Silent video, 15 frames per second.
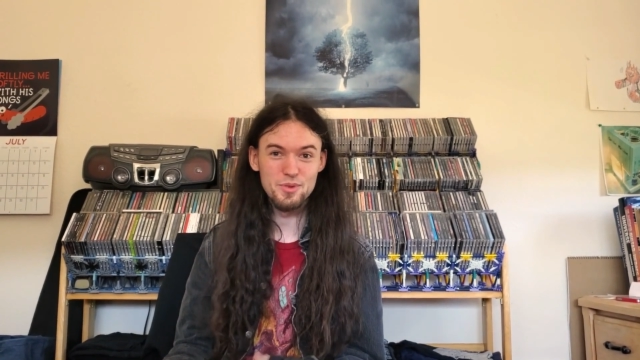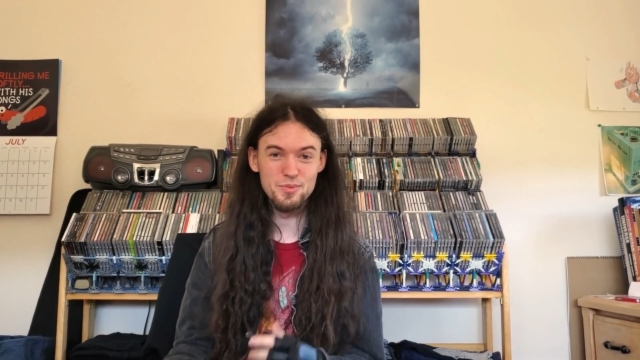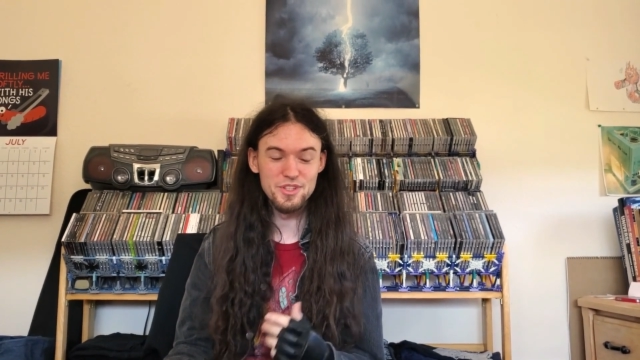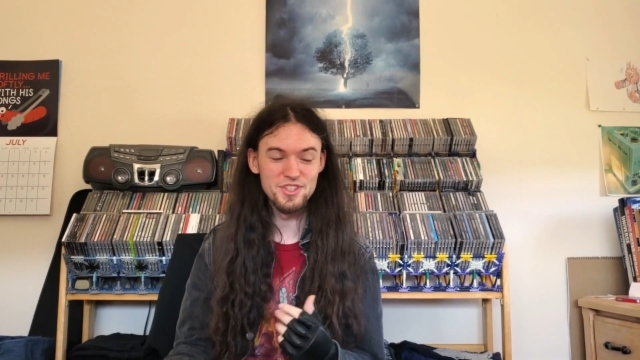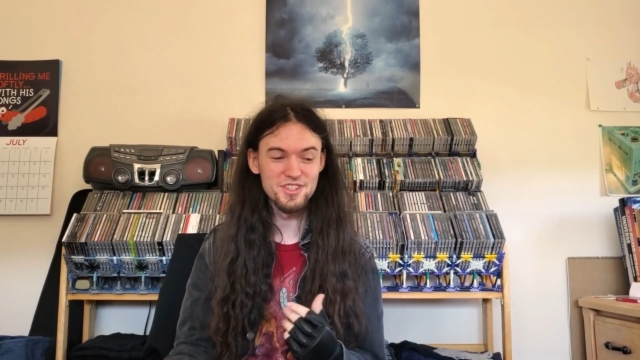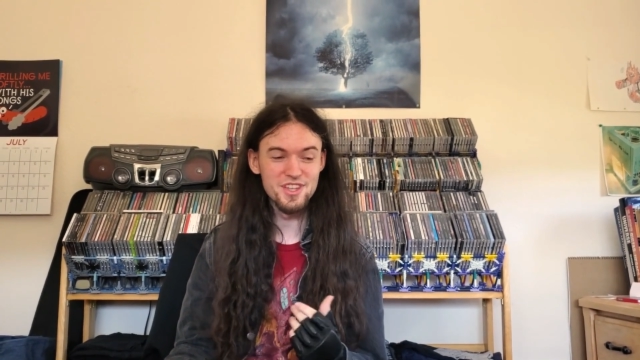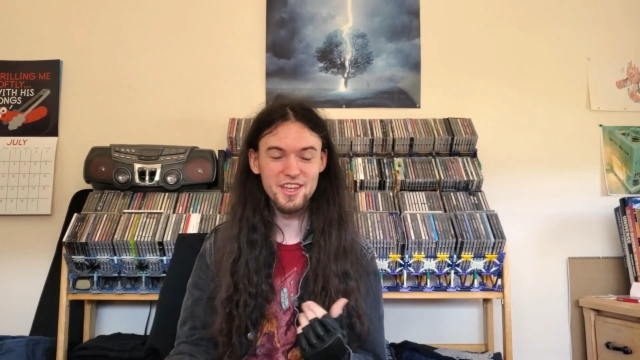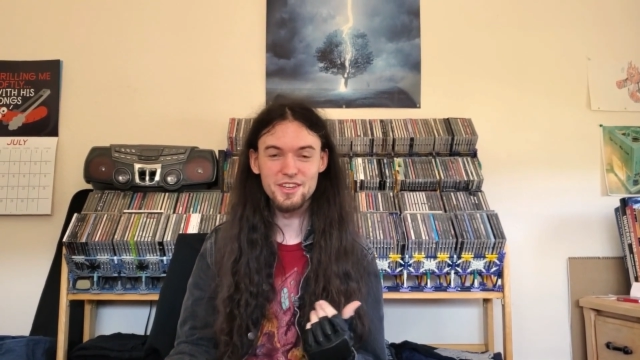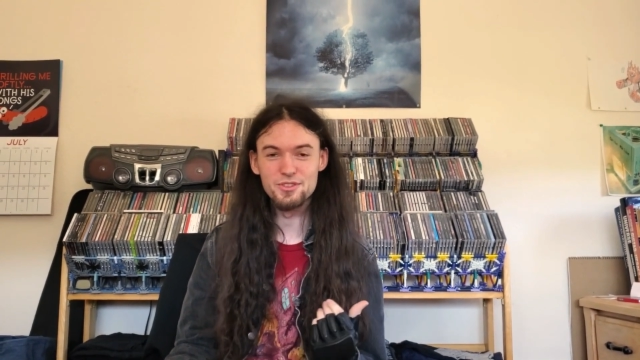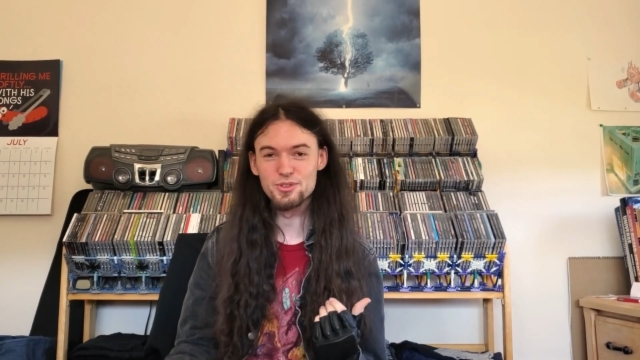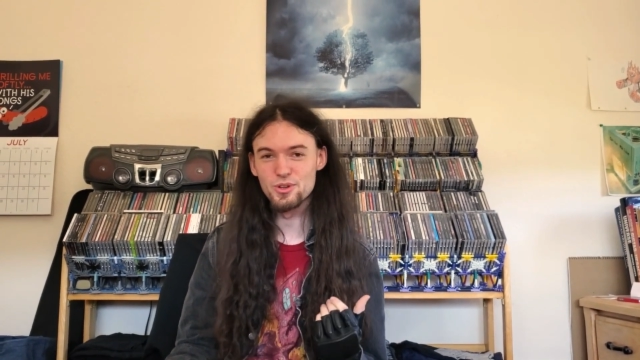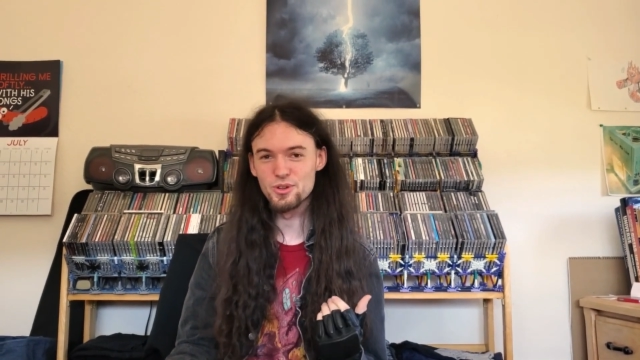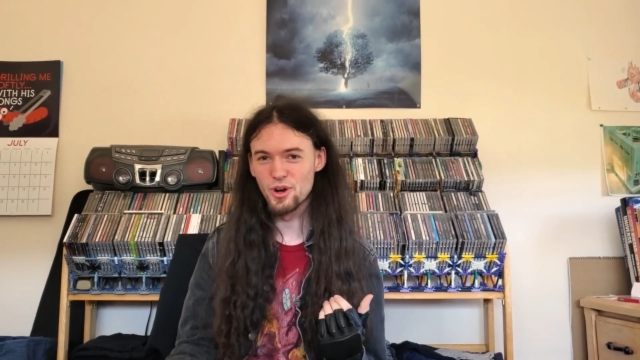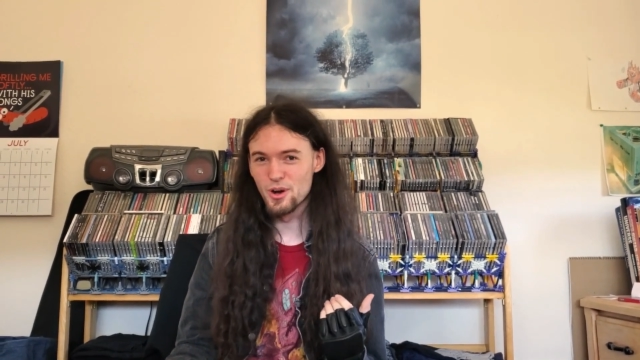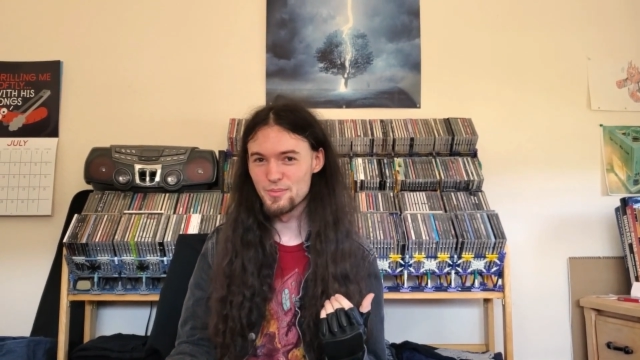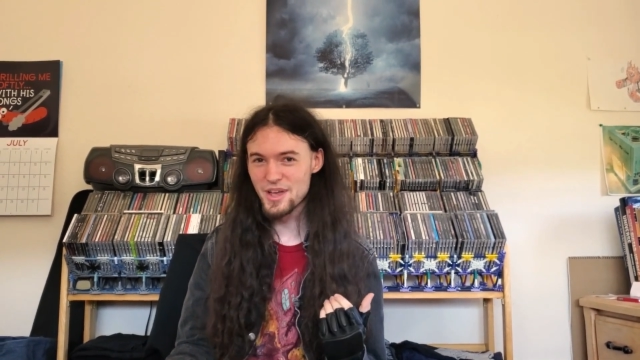we've been sticking true to our